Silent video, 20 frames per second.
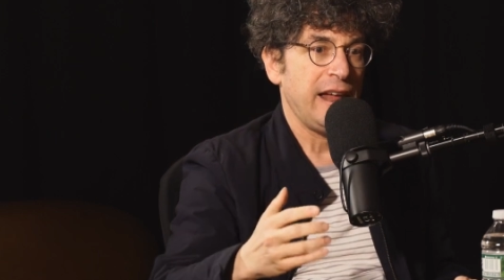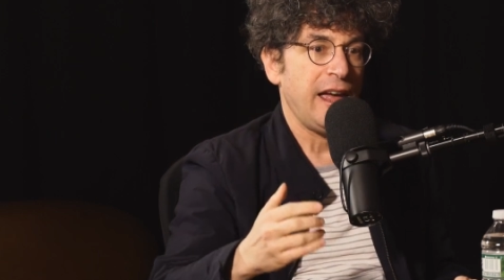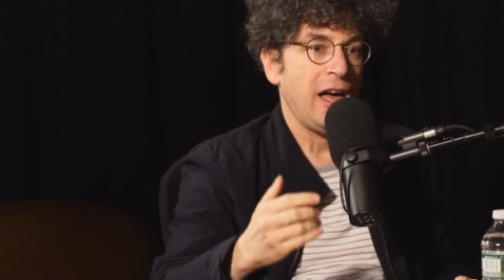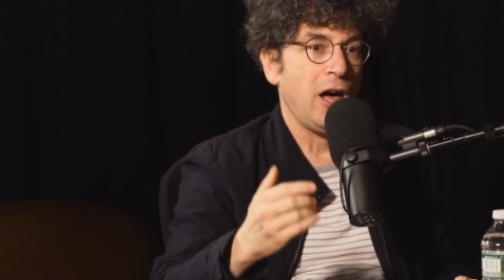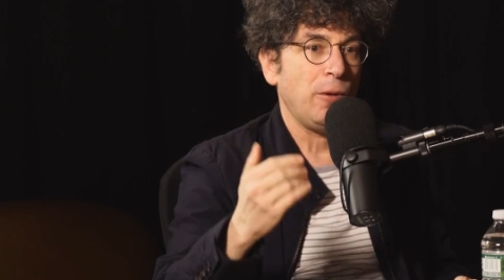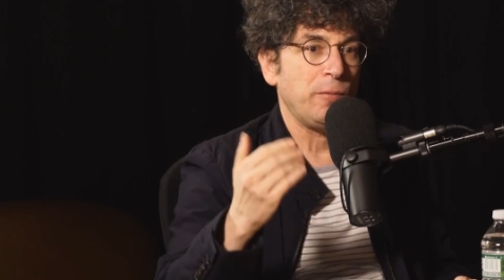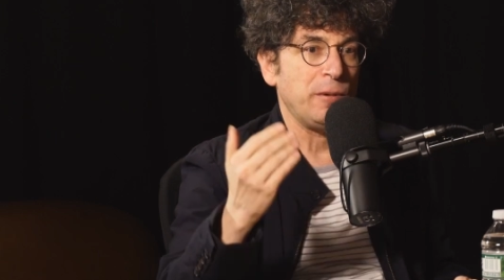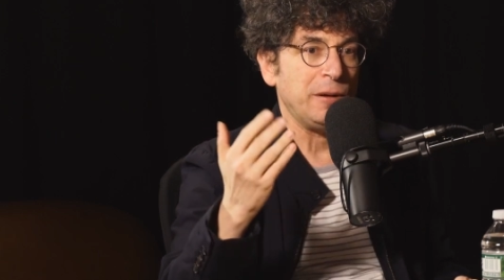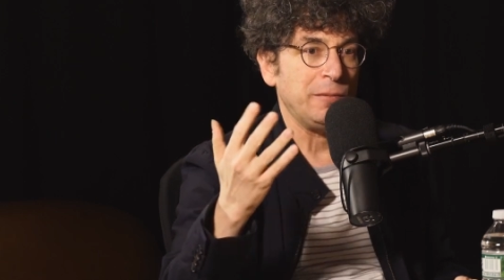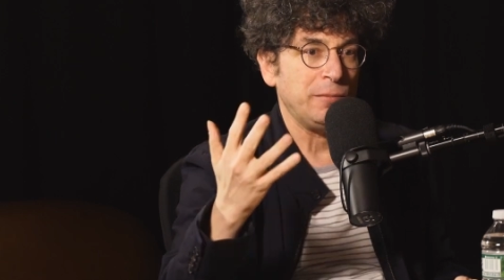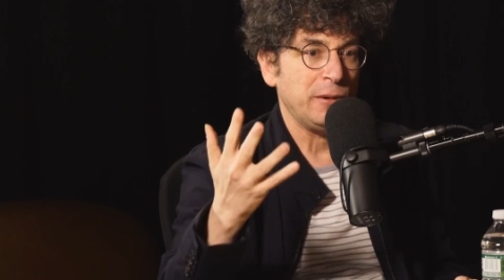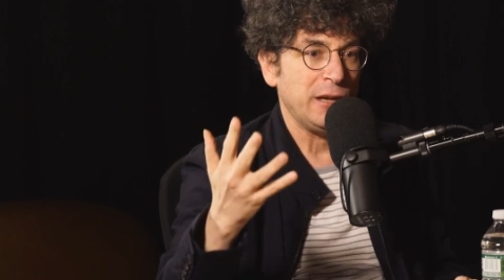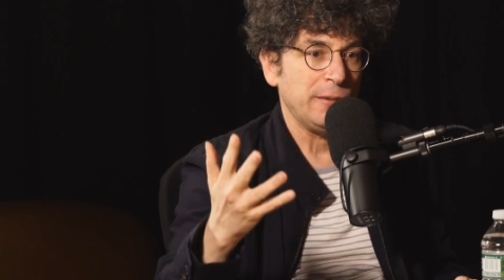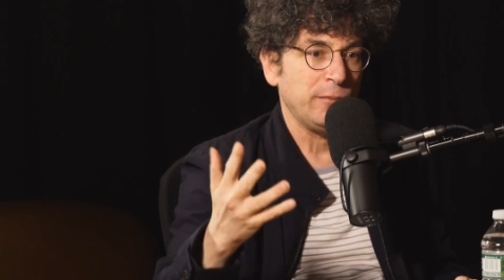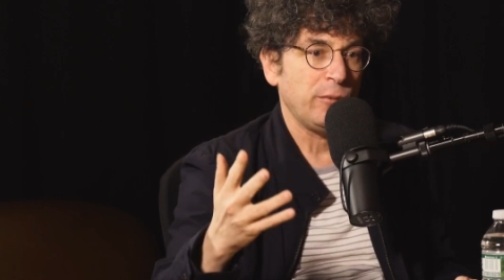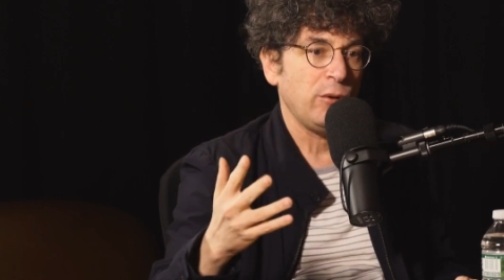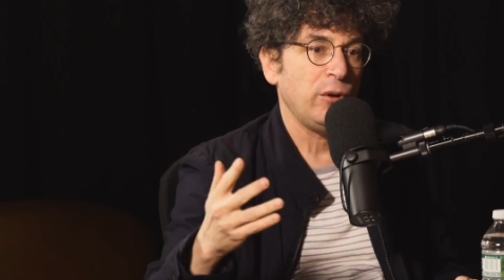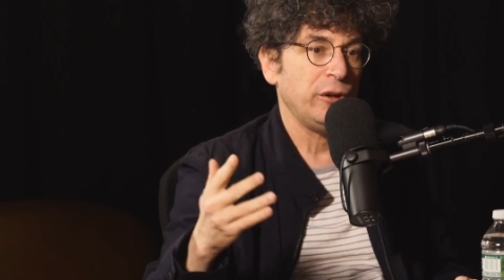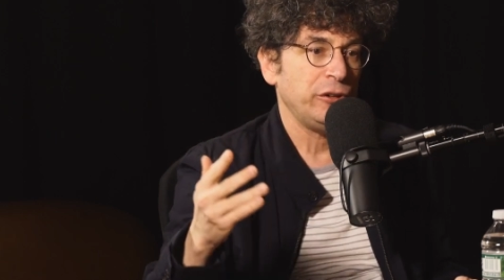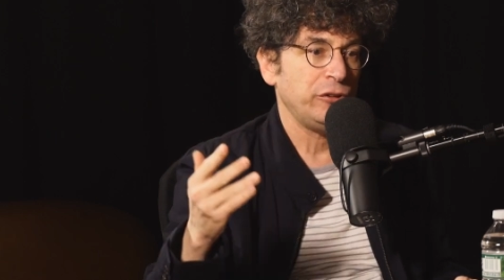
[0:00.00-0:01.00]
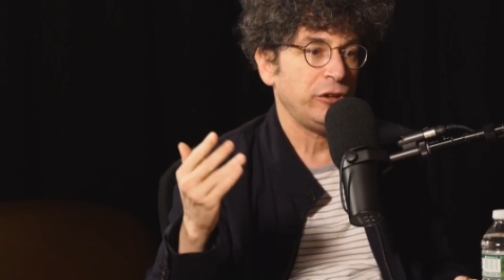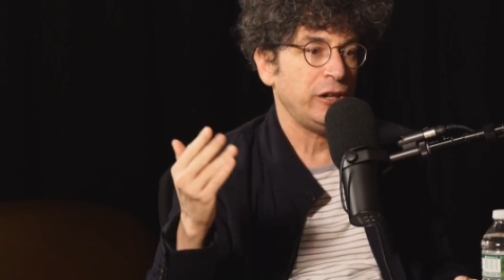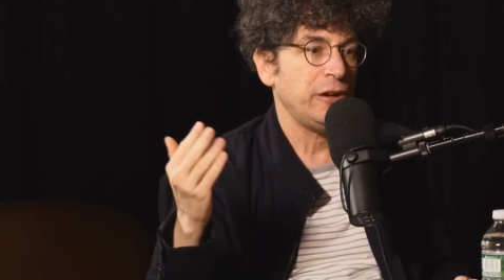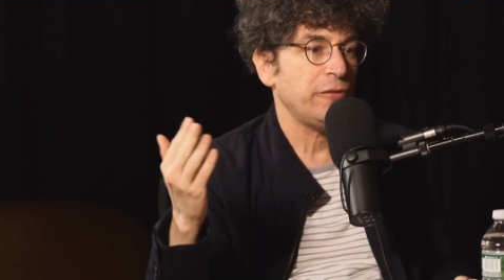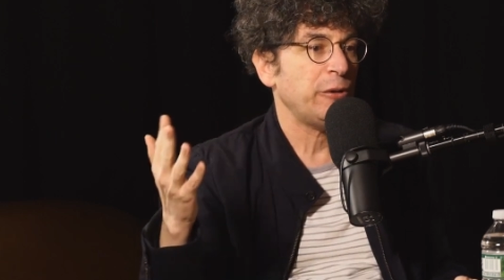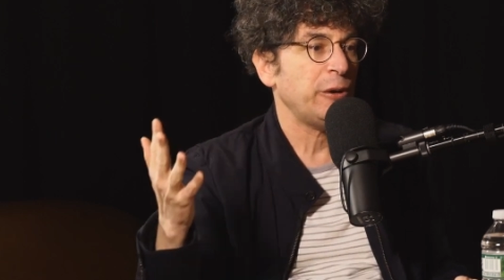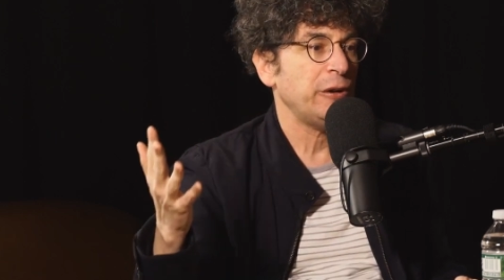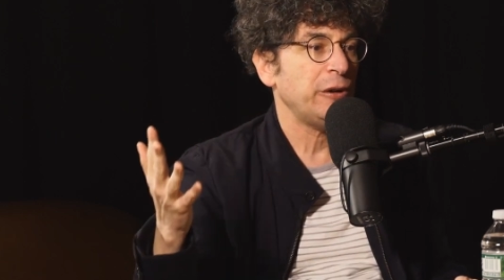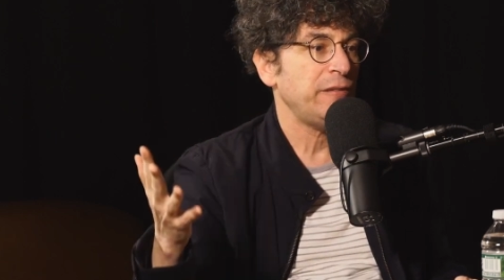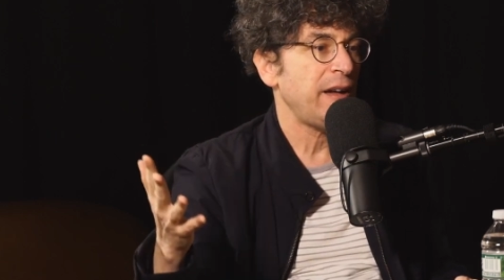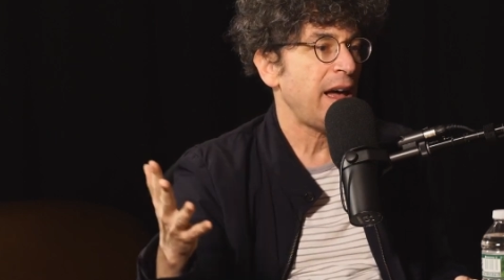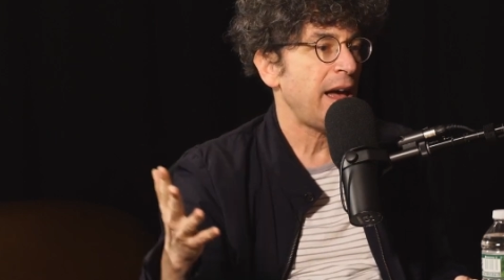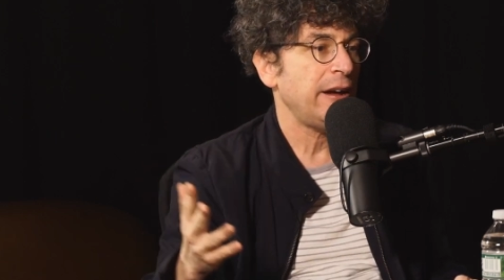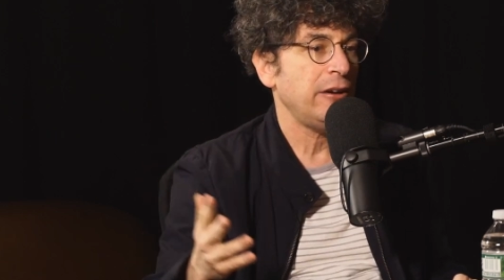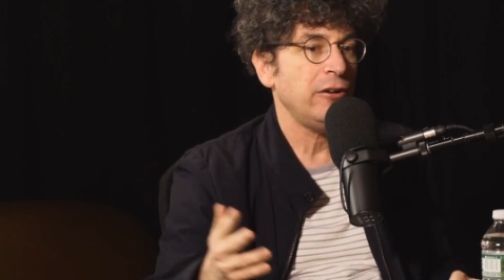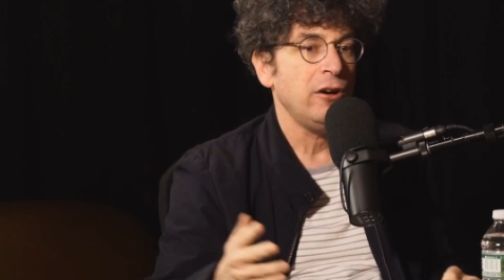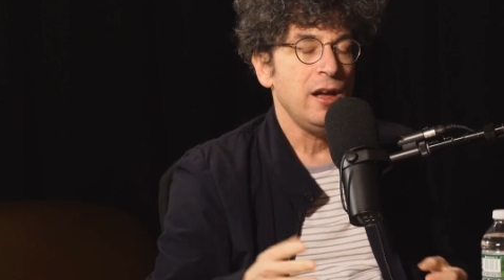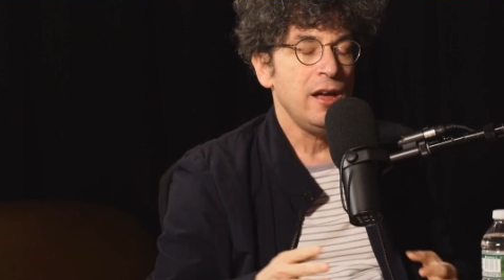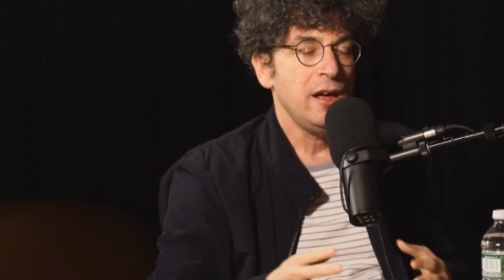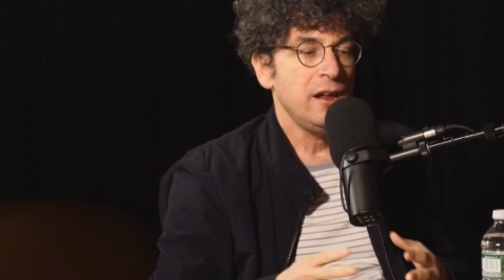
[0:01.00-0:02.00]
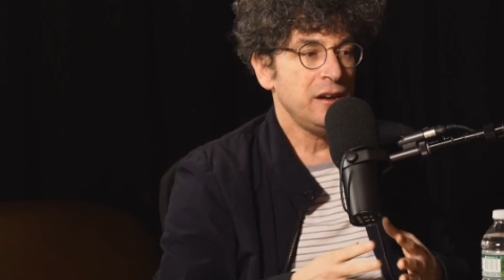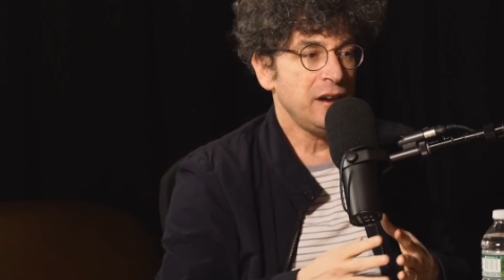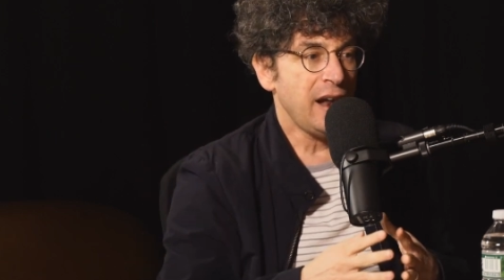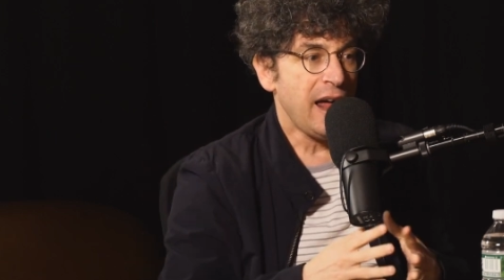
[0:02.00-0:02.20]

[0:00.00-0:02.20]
and helping people and delivering value.